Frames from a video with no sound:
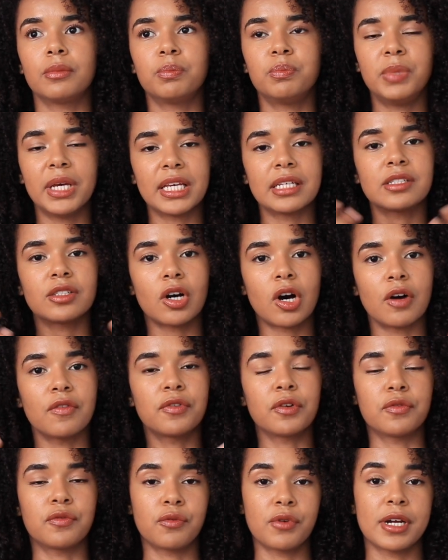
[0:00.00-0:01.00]
based off
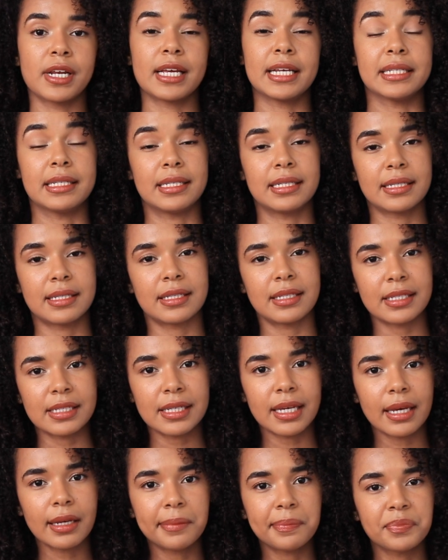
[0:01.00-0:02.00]
of what it's
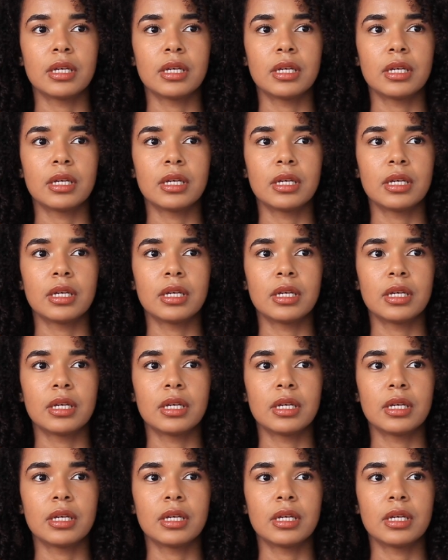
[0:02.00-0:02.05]
seeing.